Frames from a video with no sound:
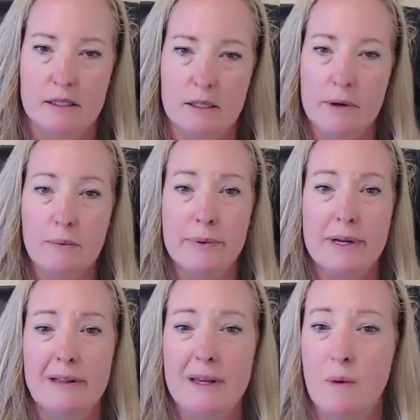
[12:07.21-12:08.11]
So we
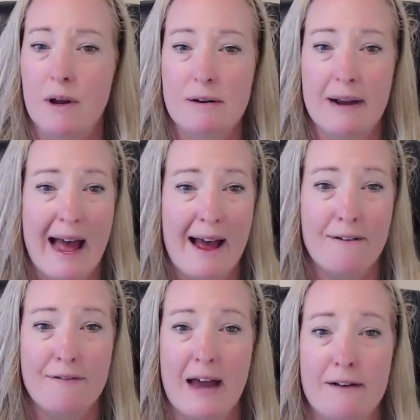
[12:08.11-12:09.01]
really want you to
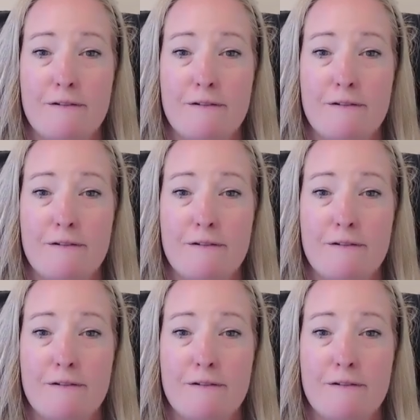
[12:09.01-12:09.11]
have that